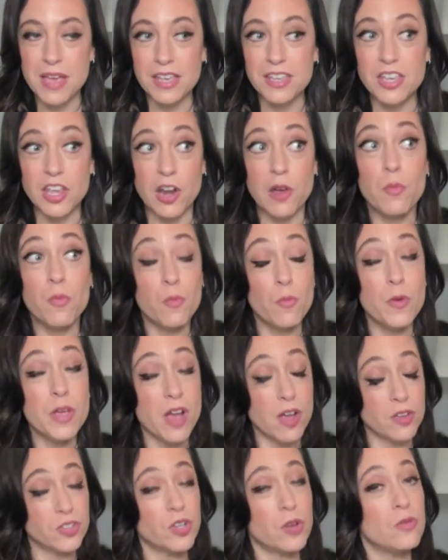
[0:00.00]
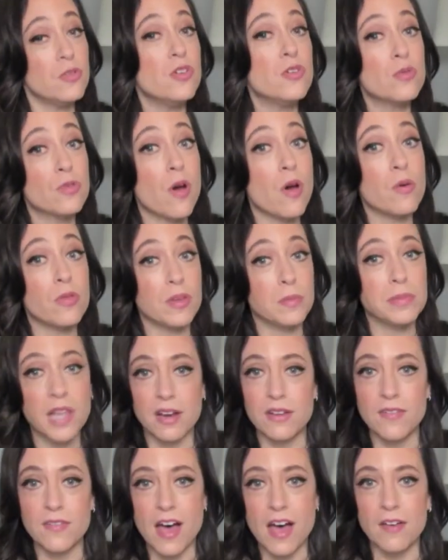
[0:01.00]
You know, we also knew, though, that
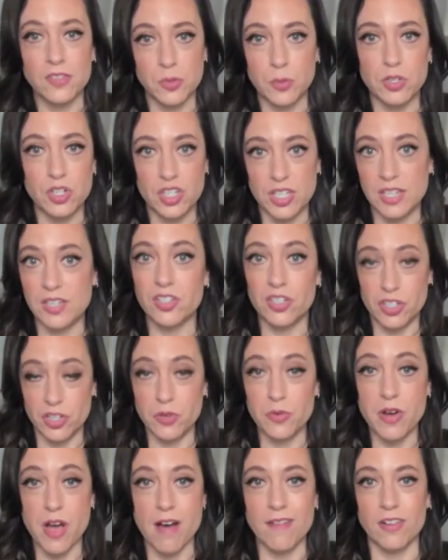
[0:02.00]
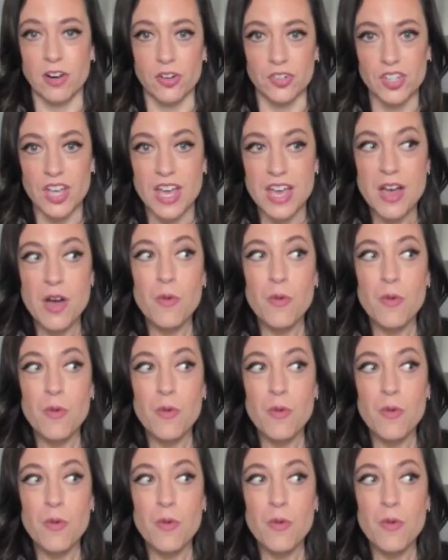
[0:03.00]
Blood of Elves, which season 2 covers,